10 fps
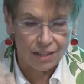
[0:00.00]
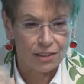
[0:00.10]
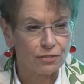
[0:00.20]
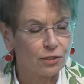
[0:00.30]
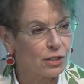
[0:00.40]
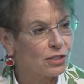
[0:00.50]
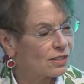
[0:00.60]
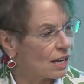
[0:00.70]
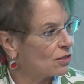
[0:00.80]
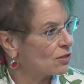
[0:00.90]
The
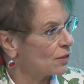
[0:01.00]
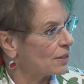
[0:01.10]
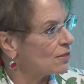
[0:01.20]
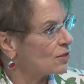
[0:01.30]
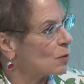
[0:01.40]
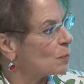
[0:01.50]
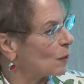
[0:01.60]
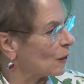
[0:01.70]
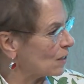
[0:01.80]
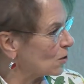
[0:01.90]
first sounds very
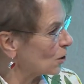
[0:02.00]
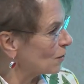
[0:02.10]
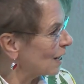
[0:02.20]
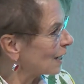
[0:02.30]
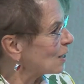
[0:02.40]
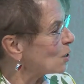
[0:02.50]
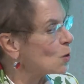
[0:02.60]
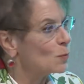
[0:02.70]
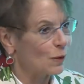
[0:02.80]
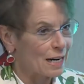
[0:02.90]
simple and sort of like a
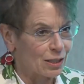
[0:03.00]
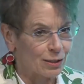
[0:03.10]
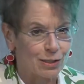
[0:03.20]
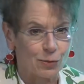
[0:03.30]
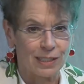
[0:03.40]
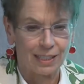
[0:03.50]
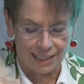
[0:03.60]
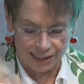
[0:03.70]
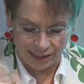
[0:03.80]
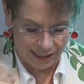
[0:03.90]
no-brainer, as we
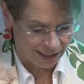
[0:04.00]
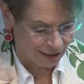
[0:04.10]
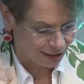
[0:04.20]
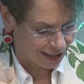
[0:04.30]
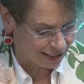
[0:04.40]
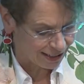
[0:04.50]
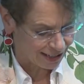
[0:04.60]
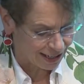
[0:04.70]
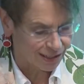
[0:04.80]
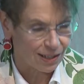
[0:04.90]
like to say in the United
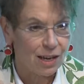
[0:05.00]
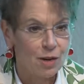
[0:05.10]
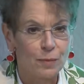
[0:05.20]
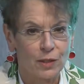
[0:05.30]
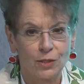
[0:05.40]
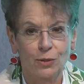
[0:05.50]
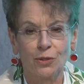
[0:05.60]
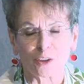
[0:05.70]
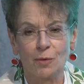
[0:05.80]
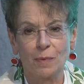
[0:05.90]
States, but the
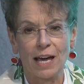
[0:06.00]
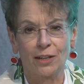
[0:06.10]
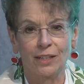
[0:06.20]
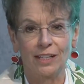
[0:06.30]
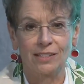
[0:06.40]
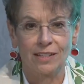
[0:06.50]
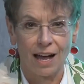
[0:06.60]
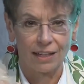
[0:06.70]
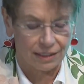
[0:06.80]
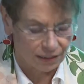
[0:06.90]
truth of the matter, it's
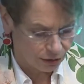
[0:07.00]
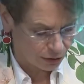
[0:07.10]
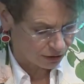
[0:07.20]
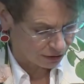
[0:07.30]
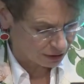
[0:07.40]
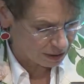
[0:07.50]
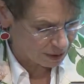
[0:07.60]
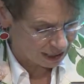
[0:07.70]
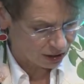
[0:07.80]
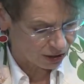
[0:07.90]
not used very
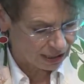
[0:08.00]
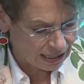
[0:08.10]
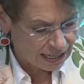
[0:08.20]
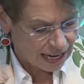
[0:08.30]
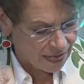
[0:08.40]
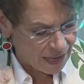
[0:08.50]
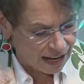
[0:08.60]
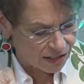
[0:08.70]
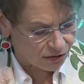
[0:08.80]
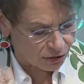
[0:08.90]
much. And
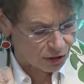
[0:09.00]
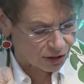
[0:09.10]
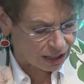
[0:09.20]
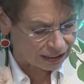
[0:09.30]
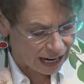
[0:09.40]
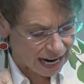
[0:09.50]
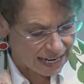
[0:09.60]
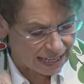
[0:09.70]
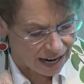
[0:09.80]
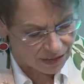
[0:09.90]
that is first
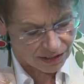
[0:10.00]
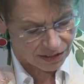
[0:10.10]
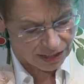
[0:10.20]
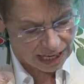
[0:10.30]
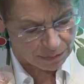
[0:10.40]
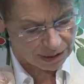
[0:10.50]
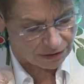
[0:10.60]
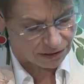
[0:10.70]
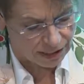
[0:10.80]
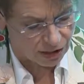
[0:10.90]
aligning on the same
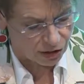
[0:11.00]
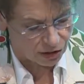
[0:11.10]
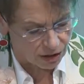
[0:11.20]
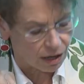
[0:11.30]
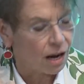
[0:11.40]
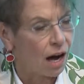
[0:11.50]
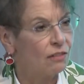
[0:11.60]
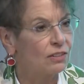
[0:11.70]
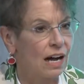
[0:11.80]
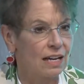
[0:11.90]
definition
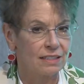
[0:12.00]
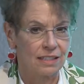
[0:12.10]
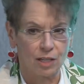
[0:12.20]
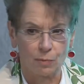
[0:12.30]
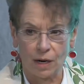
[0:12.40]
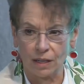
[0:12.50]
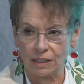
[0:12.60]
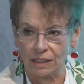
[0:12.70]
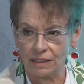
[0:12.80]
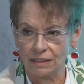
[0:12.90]
of content
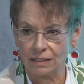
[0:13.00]
marketing.